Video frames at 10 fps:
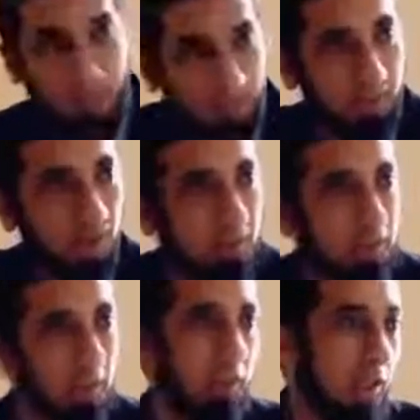He mentions
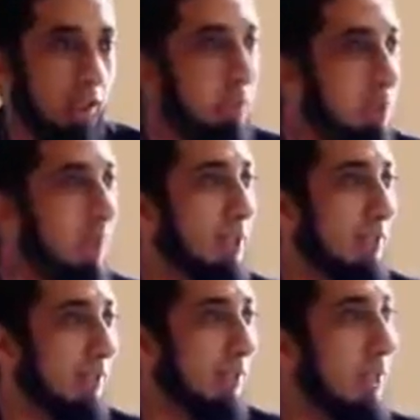that tijara means
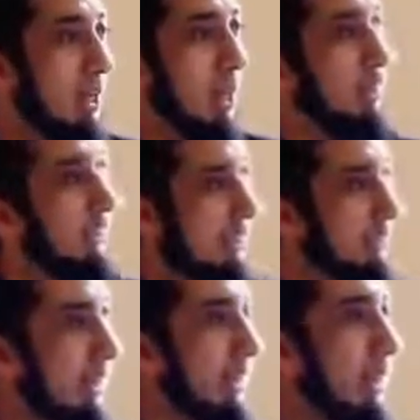business. Allah
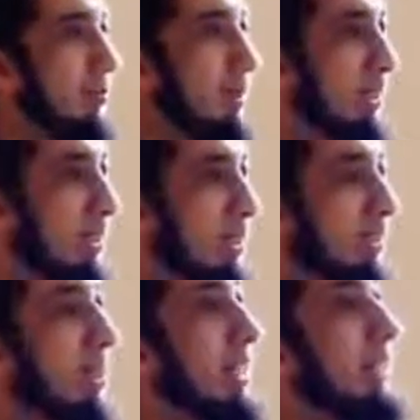didn't say leave
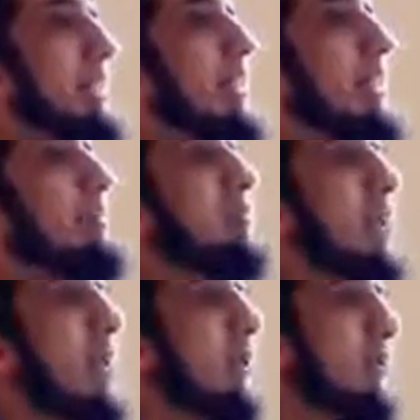business. He said leave
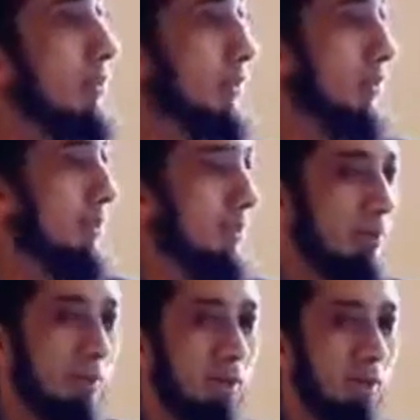sales.
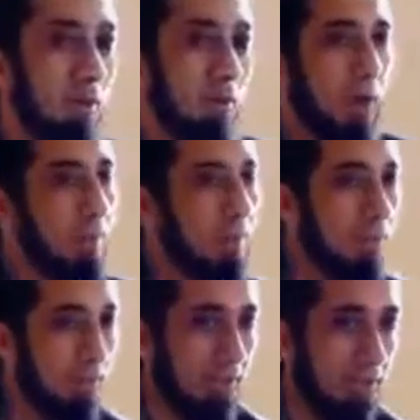Why
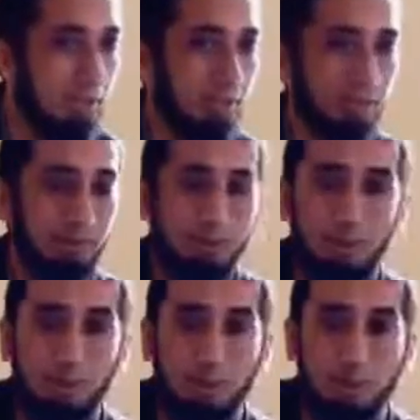mention sales?
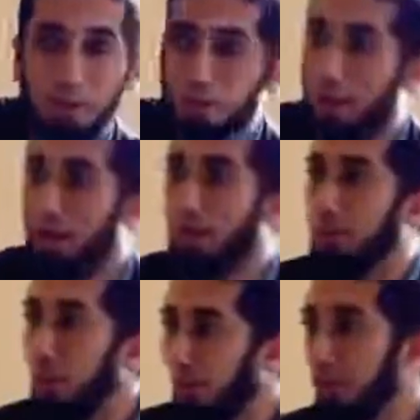
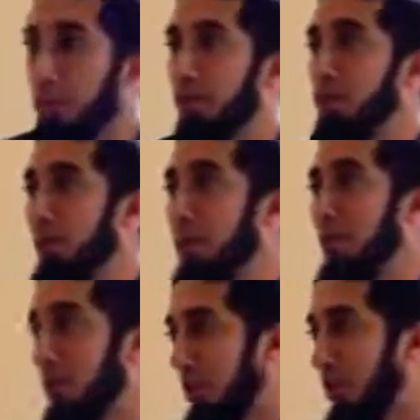People that are in
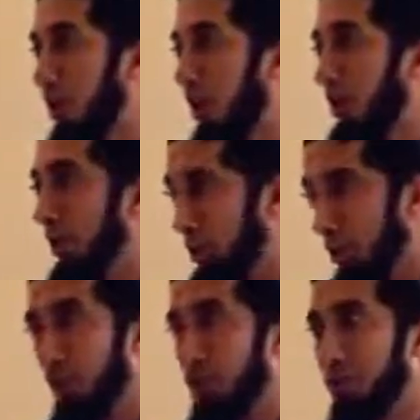business in the audience,
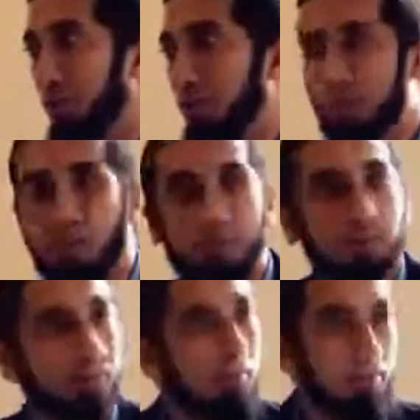you'll understand this.
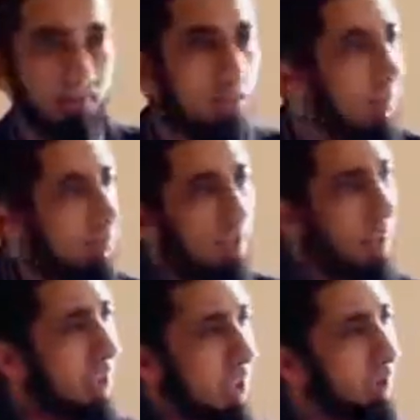
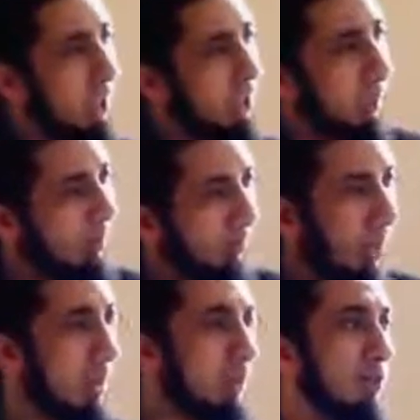Business is up of a
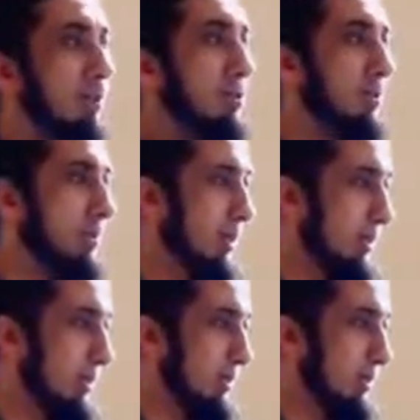lot of
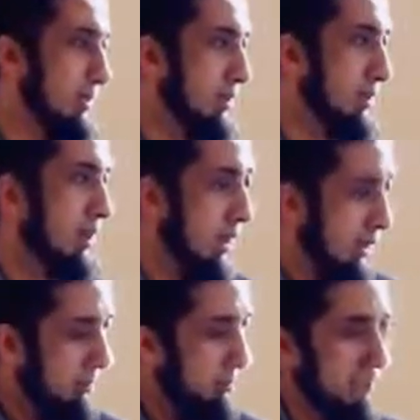responsibilities.
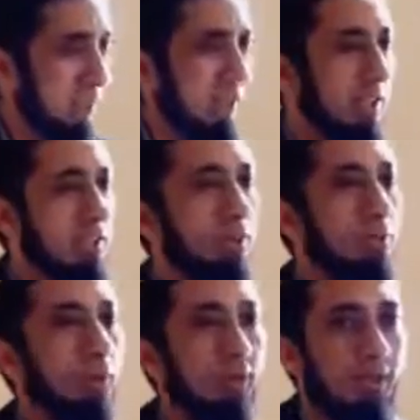Business has
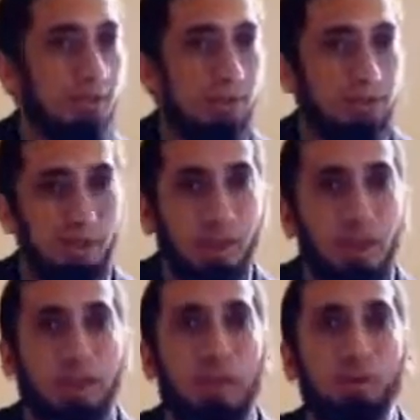employees,
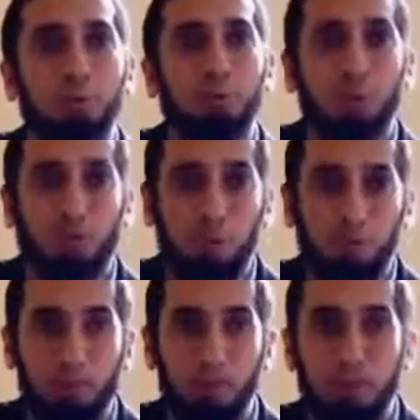accounts
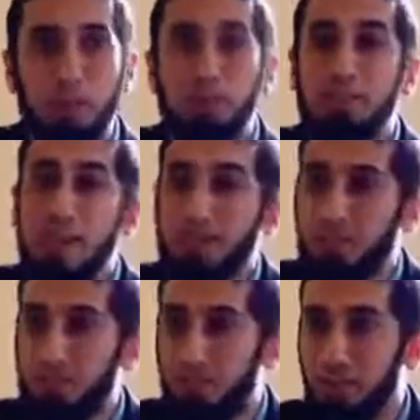receivable,
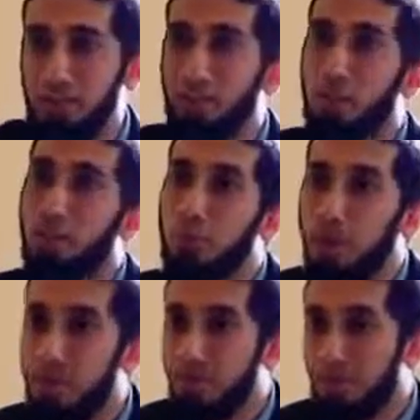taxes,
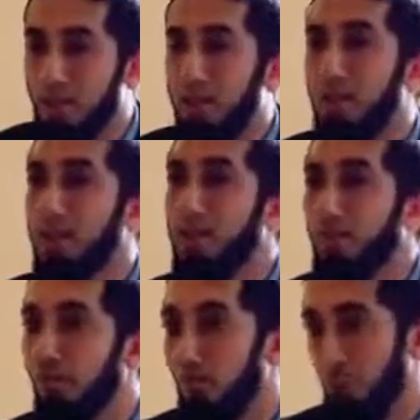rent,
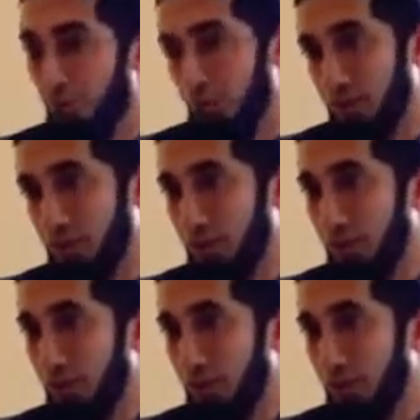inventory.